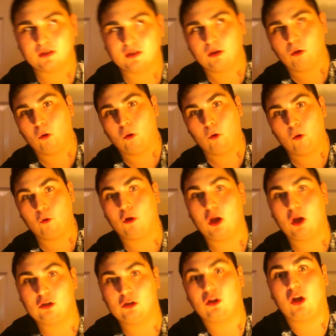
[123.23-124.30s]
or
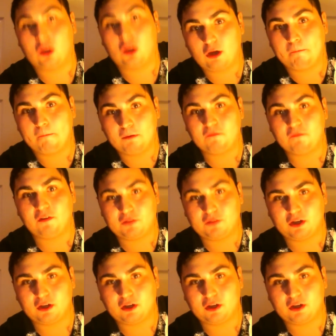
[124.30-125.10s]
like a couple of other